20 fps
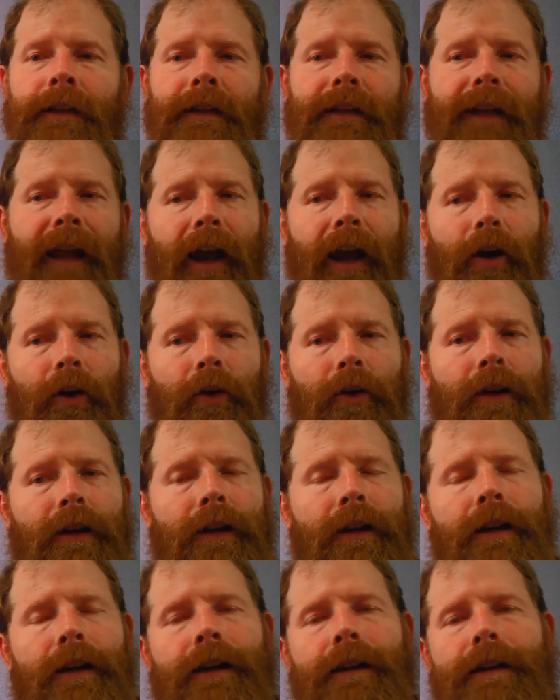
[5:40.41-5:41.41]
Now,
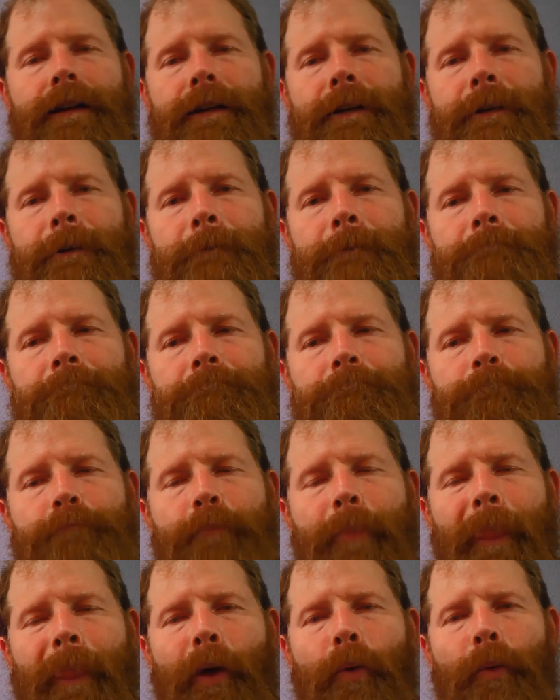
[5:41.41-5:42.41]

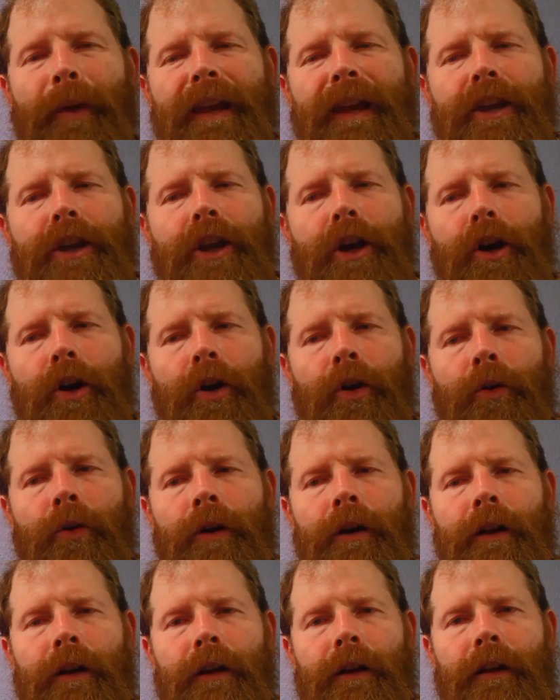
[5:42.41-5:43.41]
we
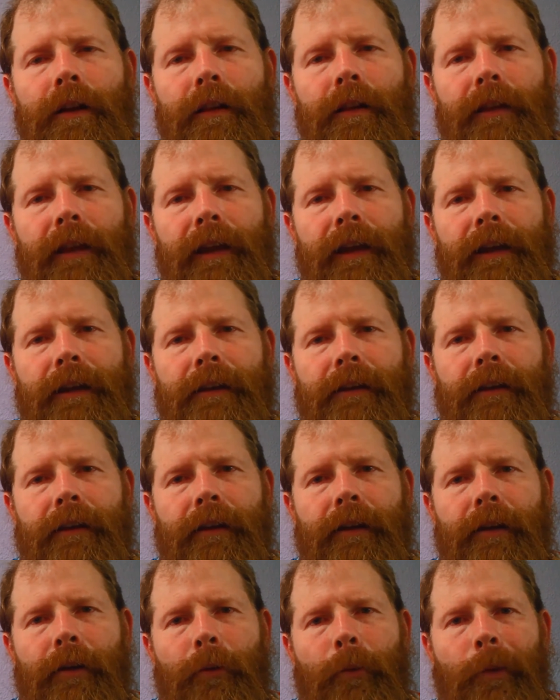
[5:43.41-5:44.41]
know that
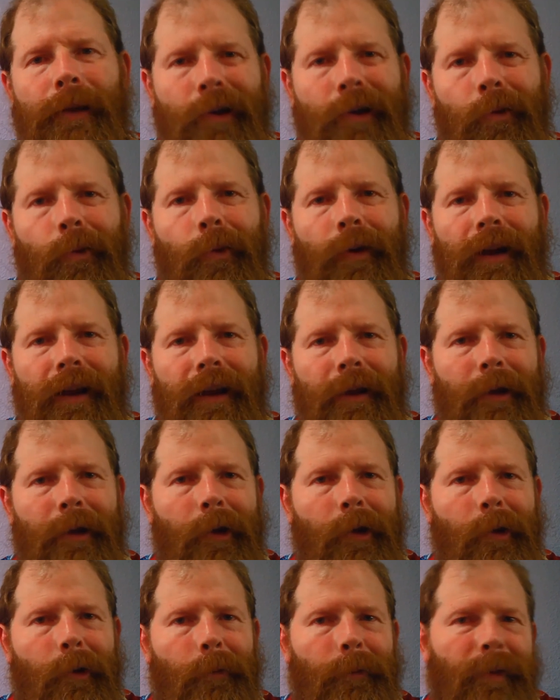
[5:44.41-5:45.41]
we don't want
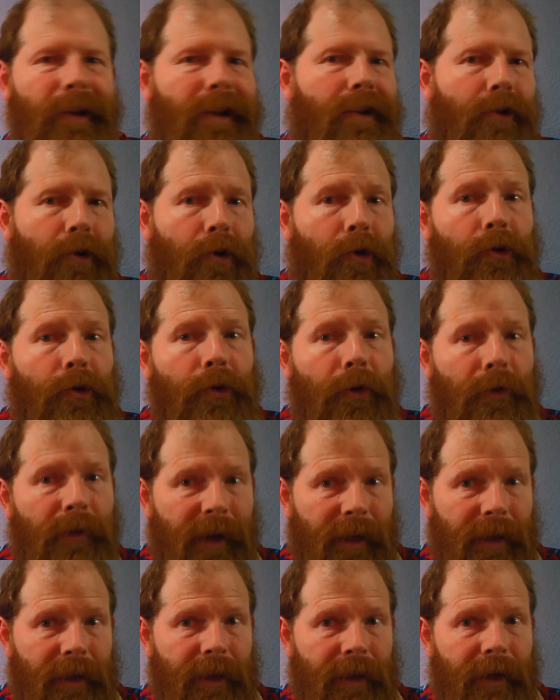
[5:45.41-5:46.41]
to be under
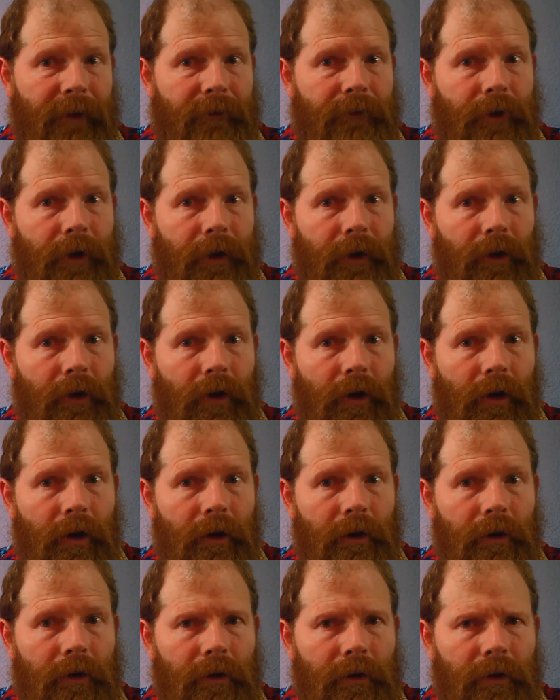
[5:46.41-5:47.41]
ultraviolet light very long.